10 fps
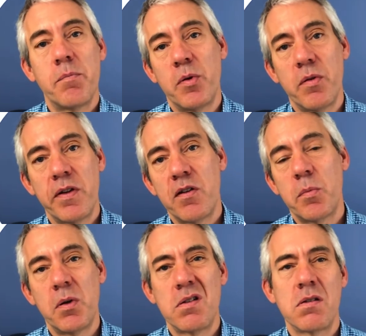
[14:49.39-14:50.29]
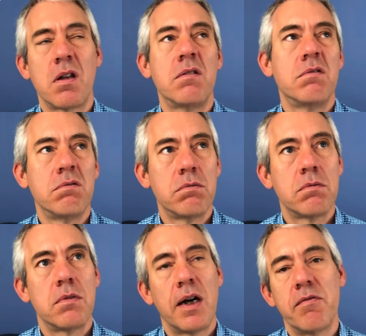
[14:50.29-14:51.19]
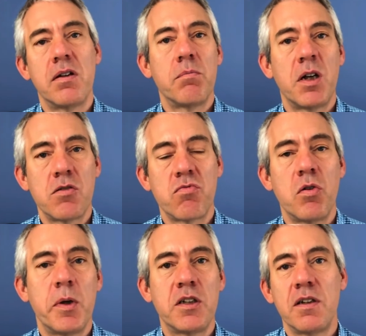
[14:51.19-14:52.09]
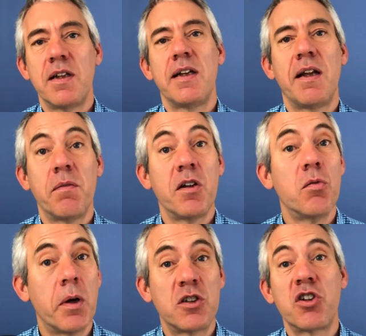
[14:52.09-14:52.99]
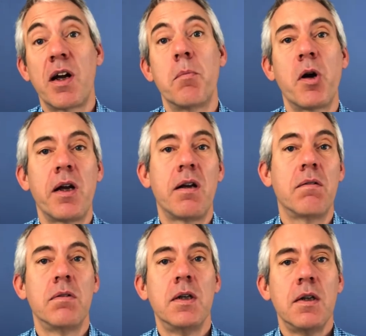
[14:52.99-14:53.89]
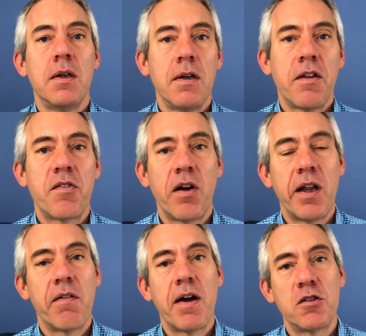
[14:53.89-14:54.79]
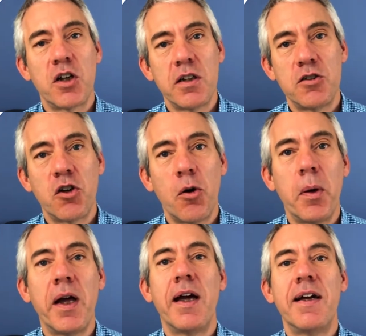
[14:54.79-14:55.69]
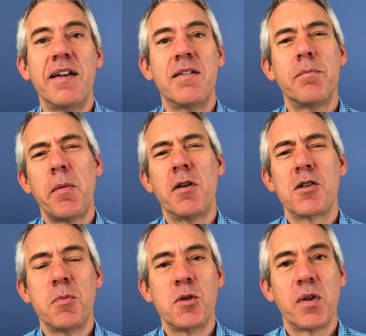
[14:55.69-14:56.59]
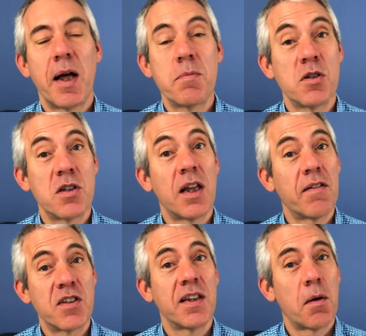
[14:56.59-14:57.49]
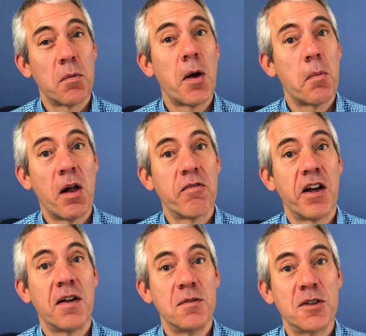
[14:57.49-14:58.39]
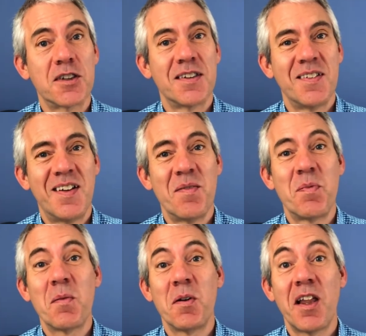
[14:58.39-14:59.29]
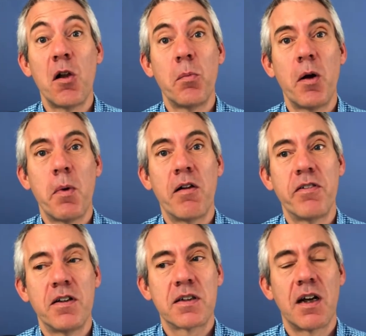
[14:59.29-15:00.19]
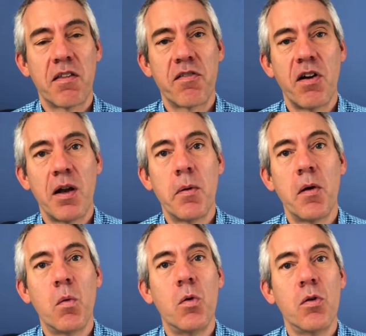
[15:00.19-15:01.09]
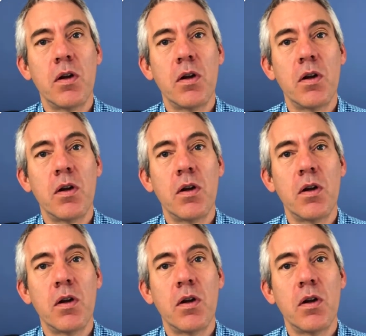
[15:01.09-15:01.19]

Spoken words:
But the other person's like, I haven't, mine's rubbish. And, they're almost trying to break, throwing it around trying to drop it, and maybe not so much with laptops. Certainly I've seen that with mobile phones. People with old mobile phones kind of throwing them at the wall.